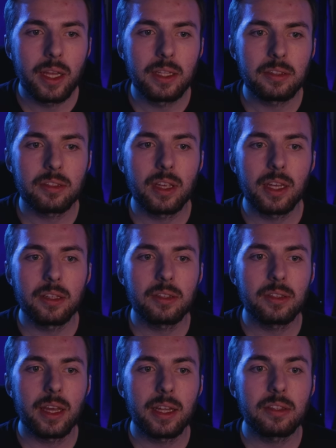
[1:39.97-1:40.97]
it
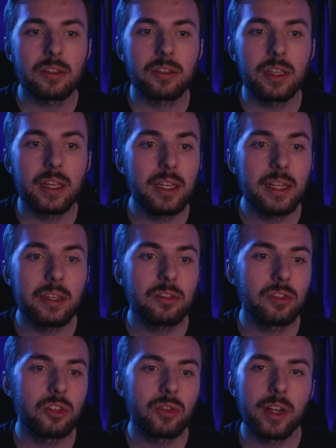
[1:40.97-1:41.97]
says that sin is
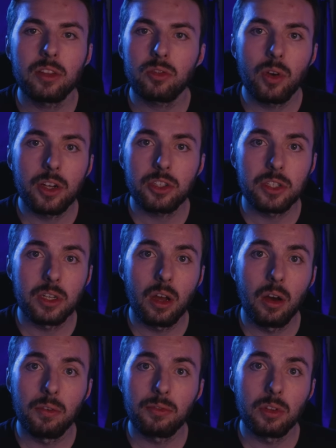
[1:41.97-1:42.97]
the transgression
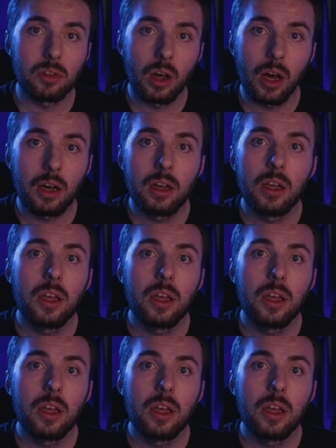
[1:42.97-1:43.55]
of the law.